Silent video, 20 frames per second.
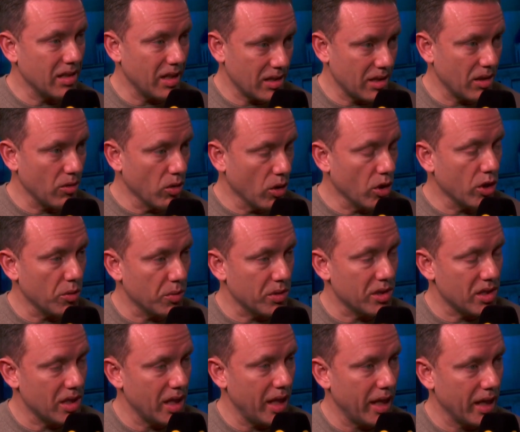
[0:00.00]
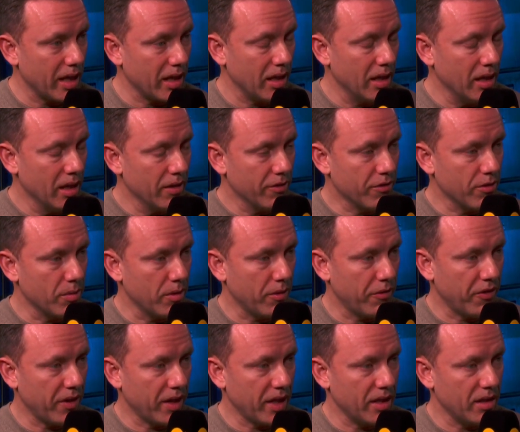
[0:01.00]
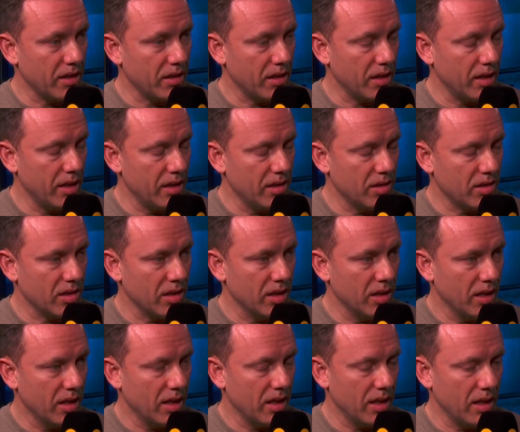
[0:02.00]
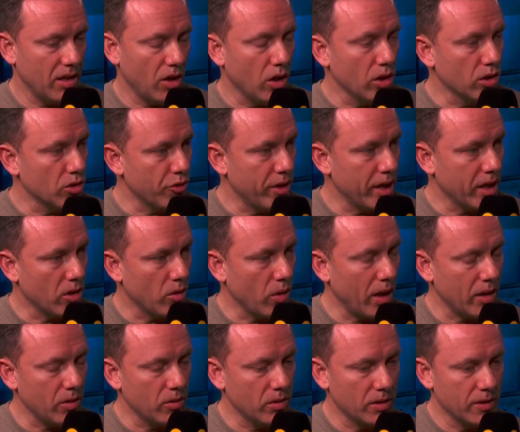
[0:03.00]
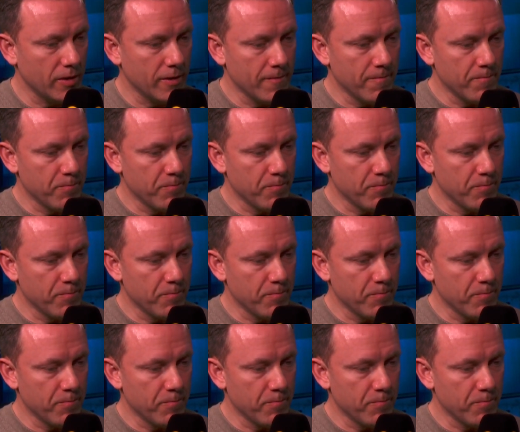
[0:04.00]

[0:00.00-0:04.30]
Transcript: That's how long it would take for him to figure his alter ego out.